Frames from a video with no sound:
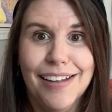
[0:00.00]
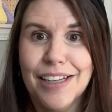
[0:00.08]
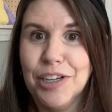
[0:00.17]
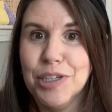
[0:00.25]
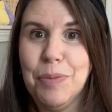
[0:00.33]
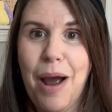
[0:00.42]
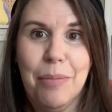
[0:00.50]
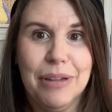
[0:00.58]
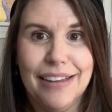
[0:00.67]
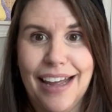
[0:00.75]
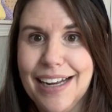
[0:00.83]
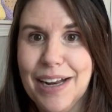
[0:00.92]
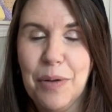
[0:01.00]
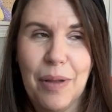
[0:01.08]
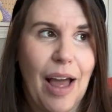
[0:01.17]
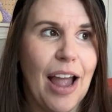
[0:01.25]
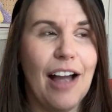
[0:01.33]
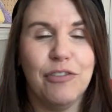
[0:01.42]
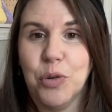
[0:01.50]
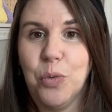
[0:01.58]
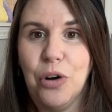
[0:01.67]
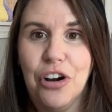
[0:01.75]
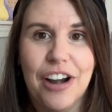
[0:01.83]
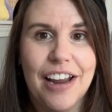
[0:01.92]
There's probably I have to
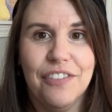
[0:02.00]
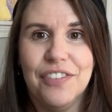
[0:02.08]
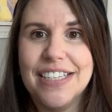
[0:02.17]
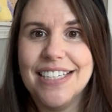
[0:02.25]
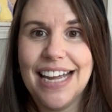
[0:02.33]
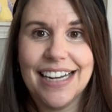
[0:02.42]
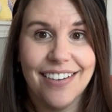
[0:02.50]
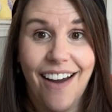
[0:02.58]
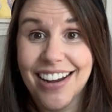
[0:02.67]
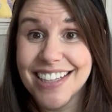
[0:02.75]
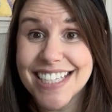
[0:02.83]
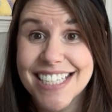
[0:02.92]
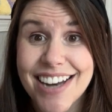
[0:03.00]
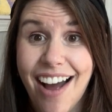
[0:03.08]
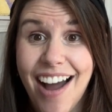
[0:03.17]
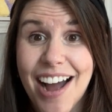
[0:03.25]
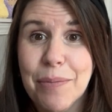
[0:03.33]
worry if it's not in stock,